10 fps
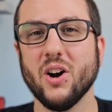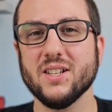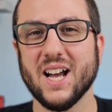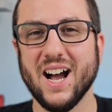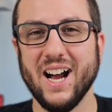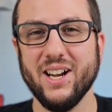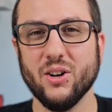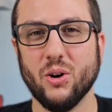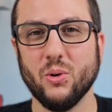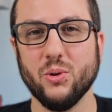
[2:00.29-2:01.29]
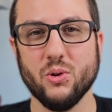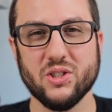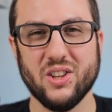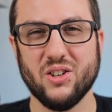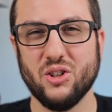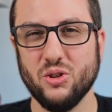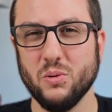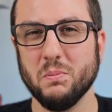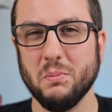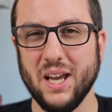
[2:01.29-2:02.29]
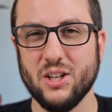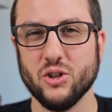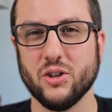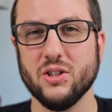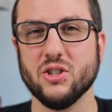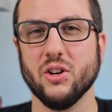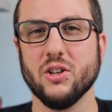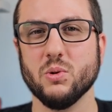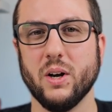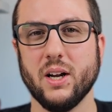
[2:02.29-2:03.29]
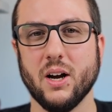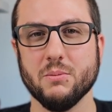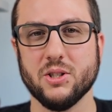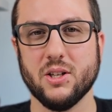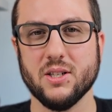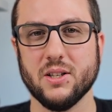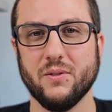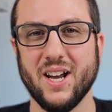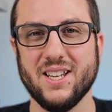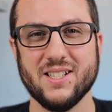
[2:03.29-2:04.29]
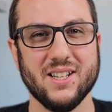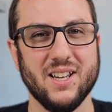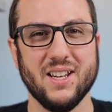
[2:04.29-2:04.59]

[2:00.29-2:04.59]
as I know, those are the two major concerns when it comes to this device: